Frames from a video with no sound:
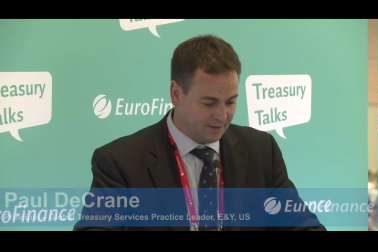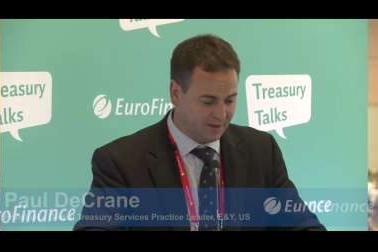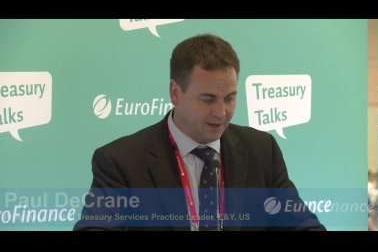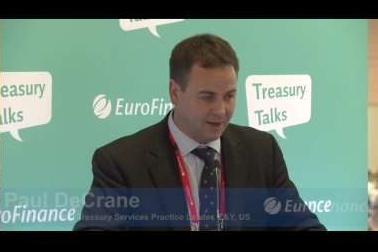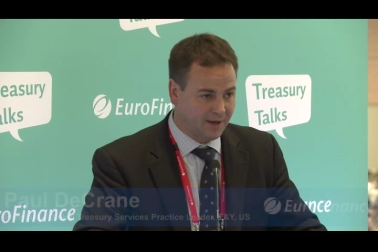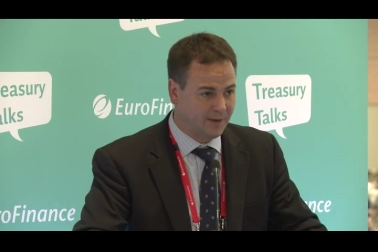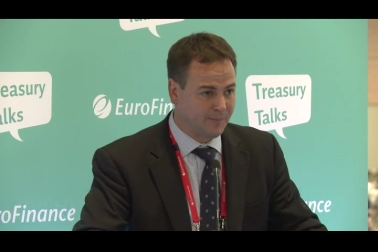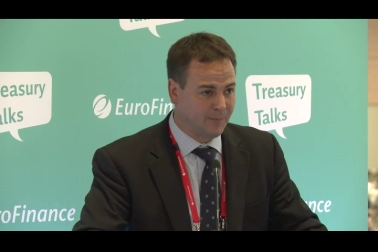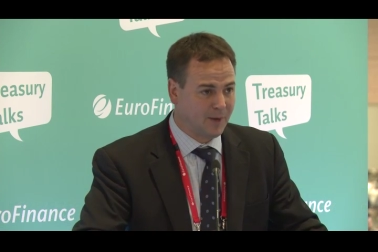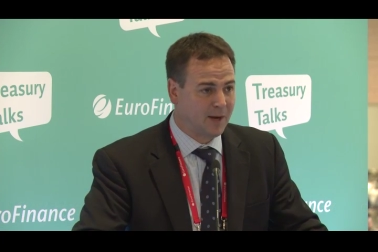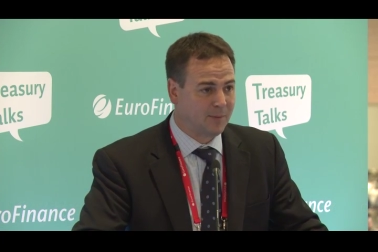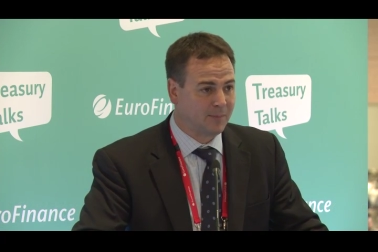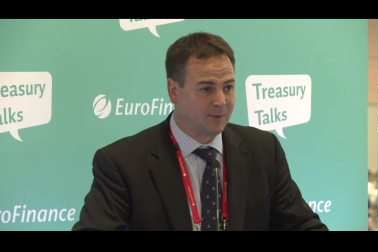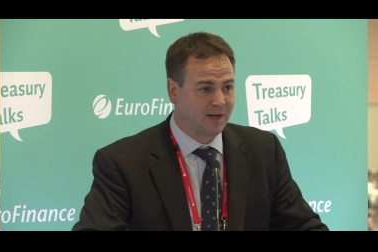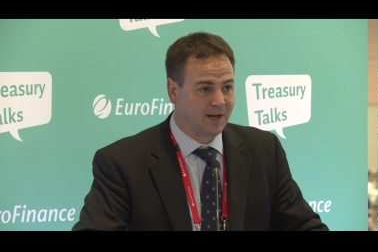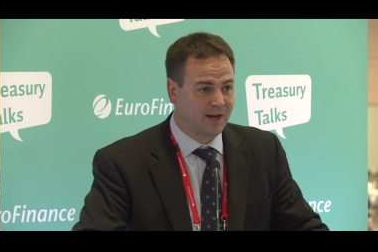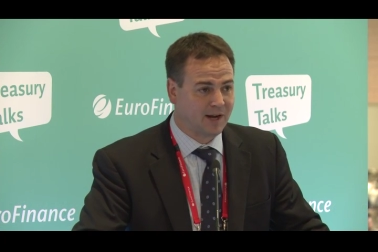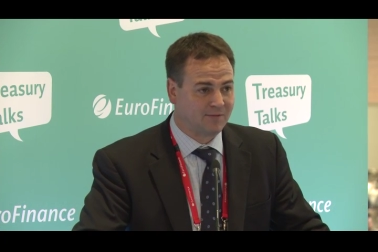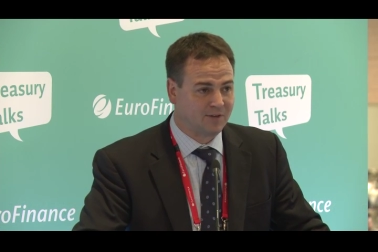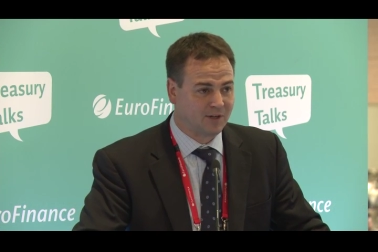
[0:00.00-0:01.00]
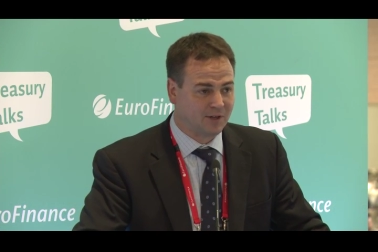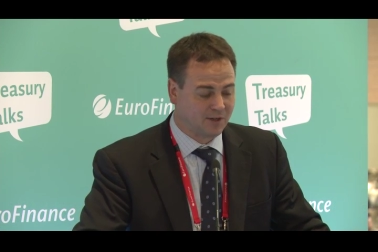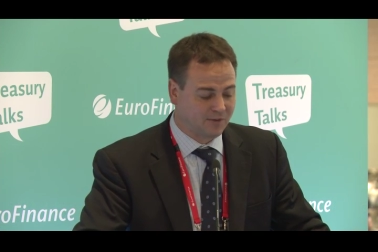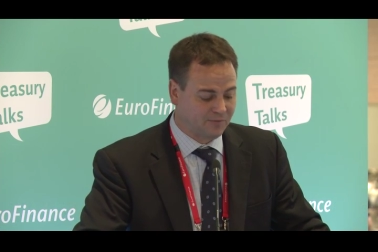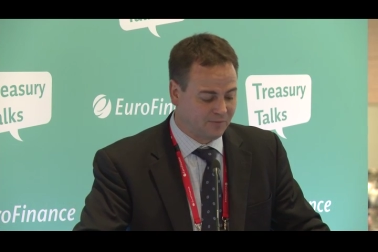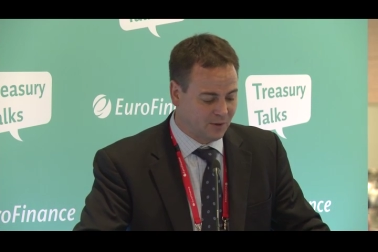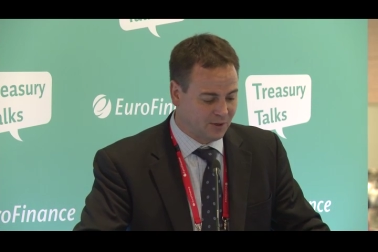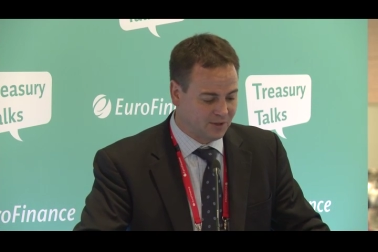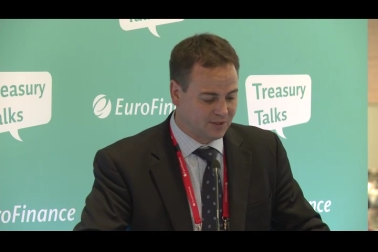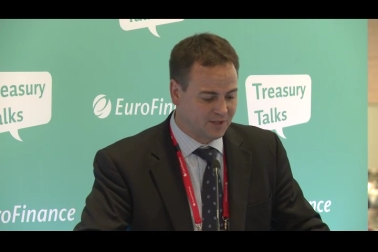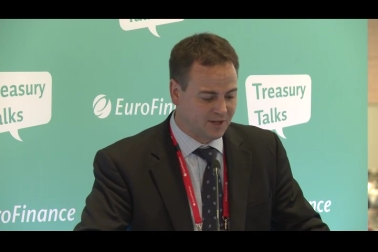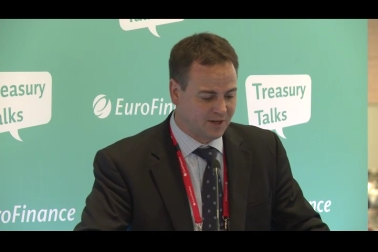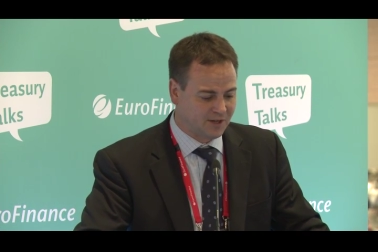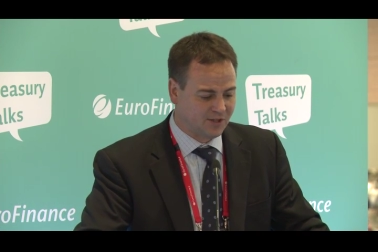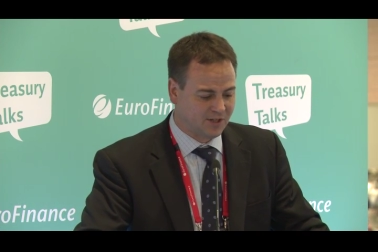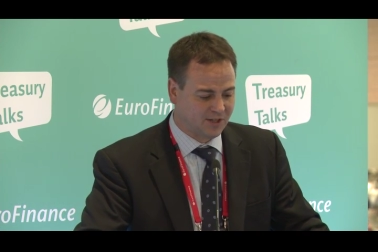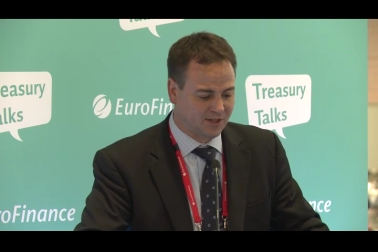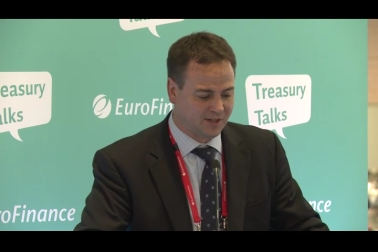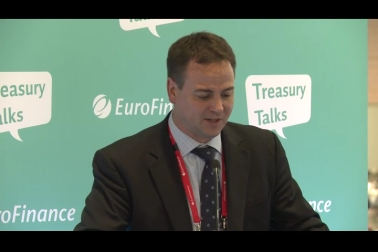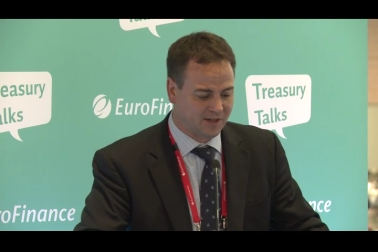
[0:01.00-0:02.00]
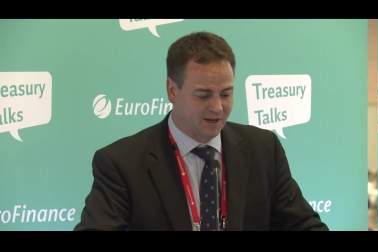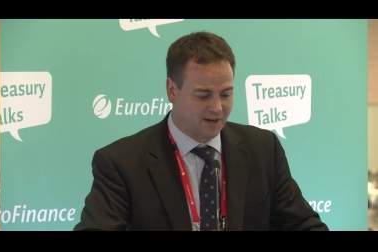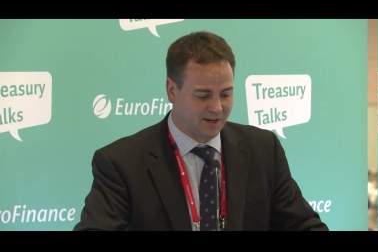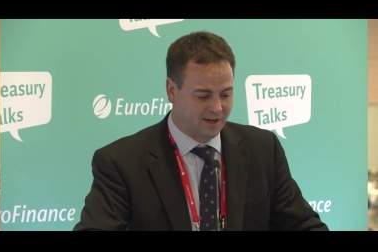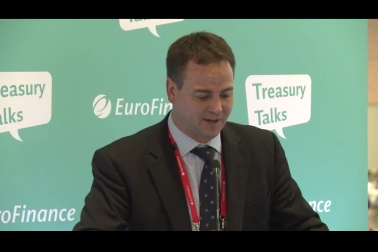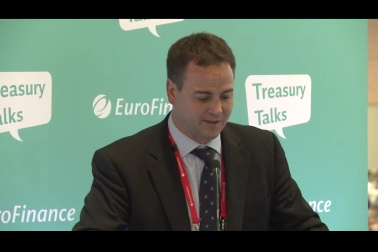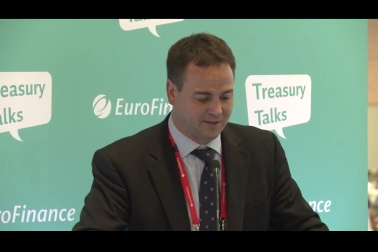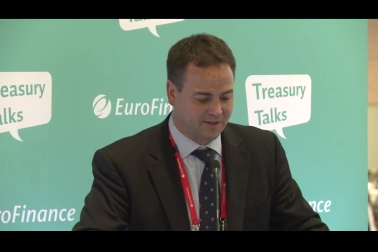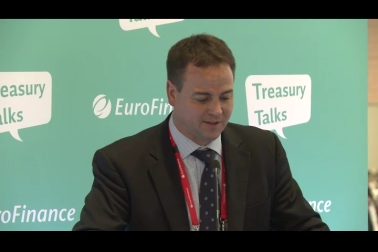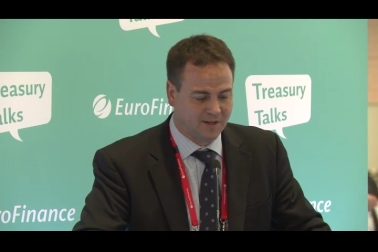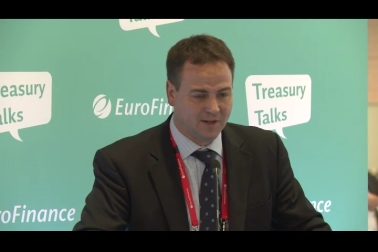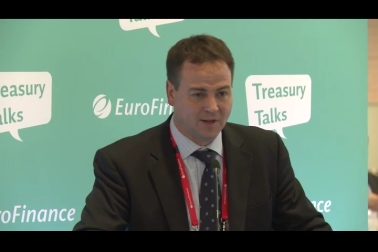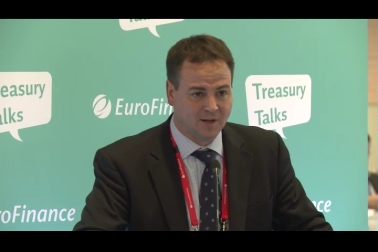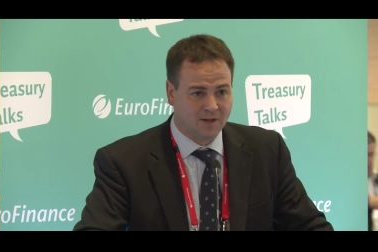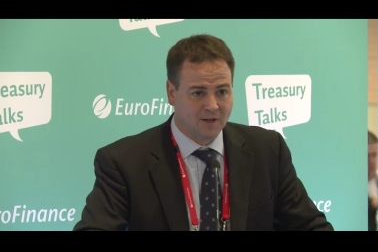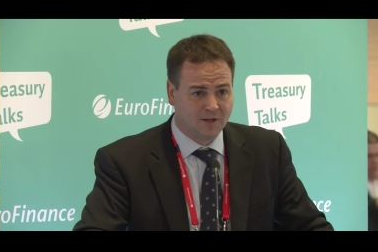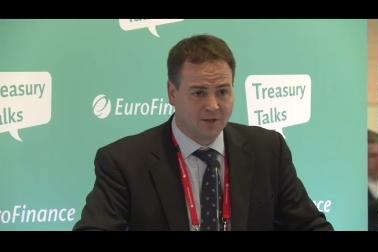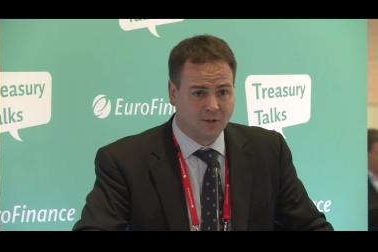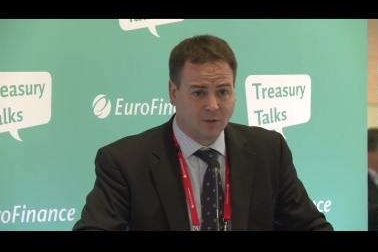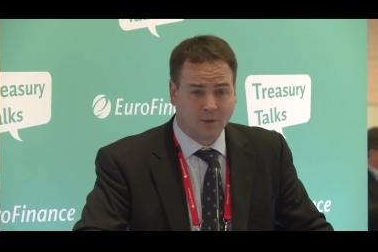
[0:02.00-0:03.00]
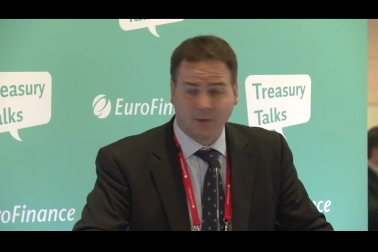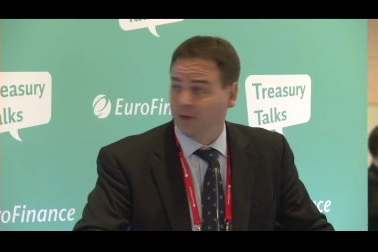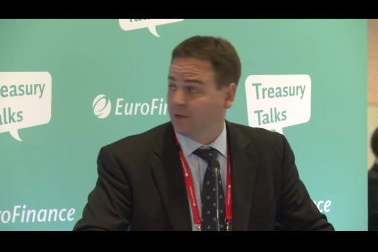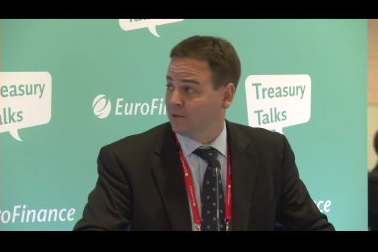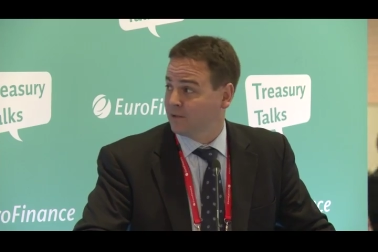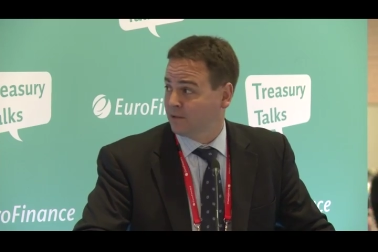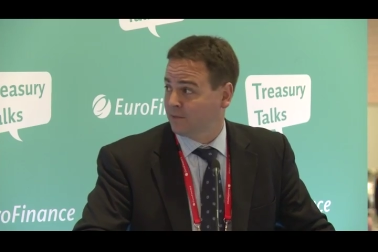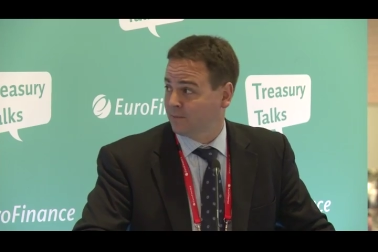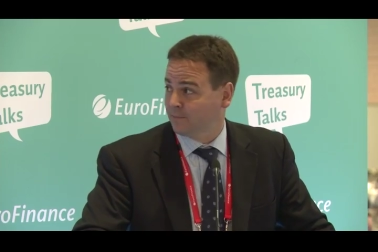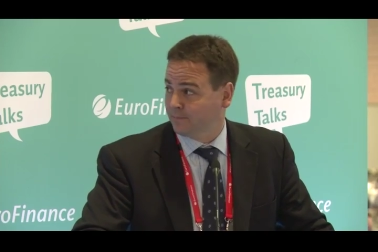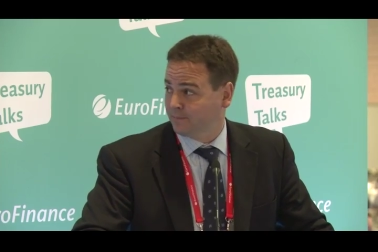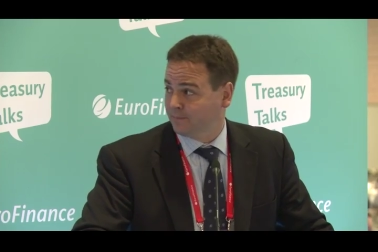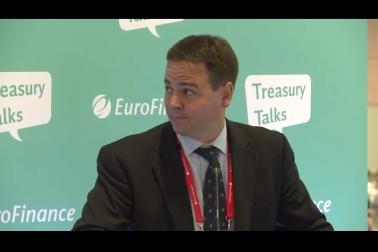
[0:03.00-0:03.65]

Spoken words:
I'm happy to have you here for our session on U.S.